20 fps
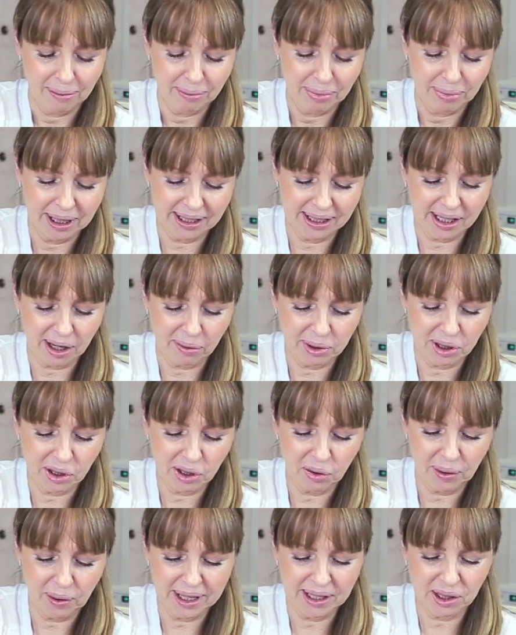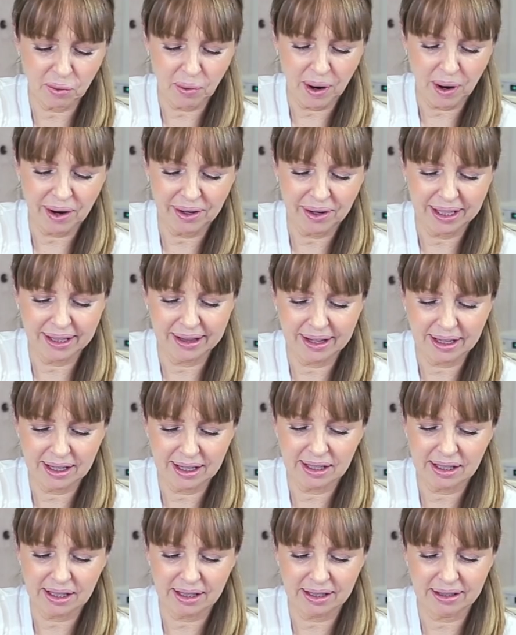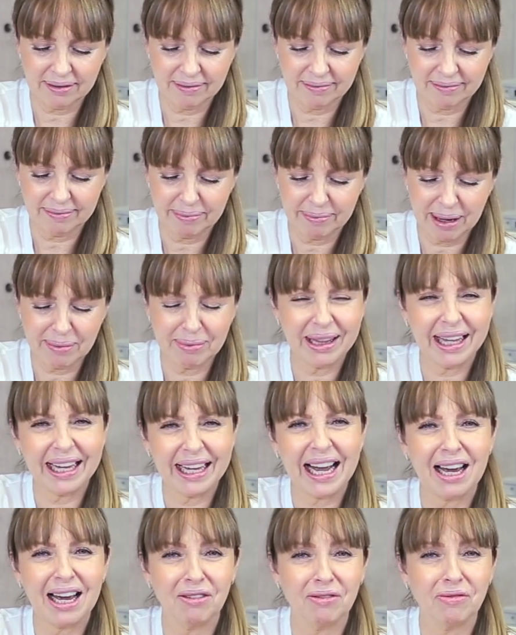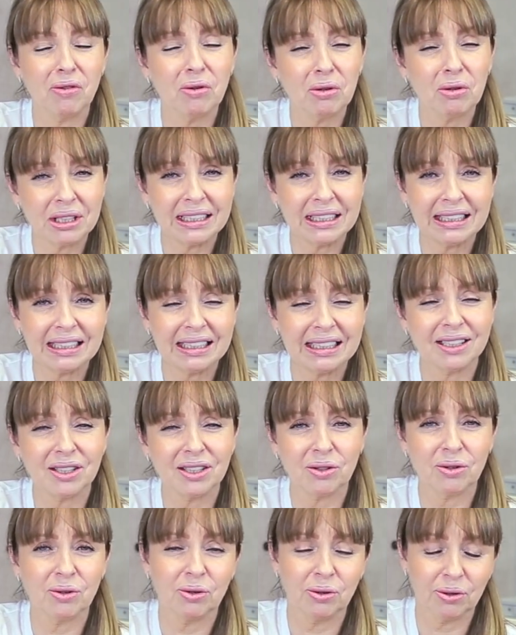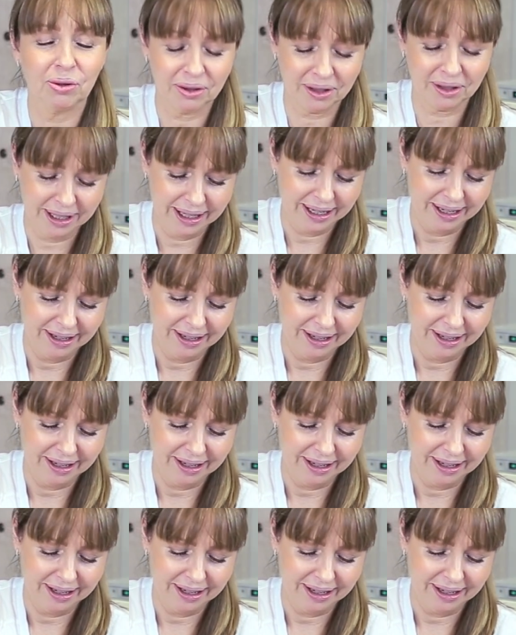because I was always worried that maybe they can't afford it or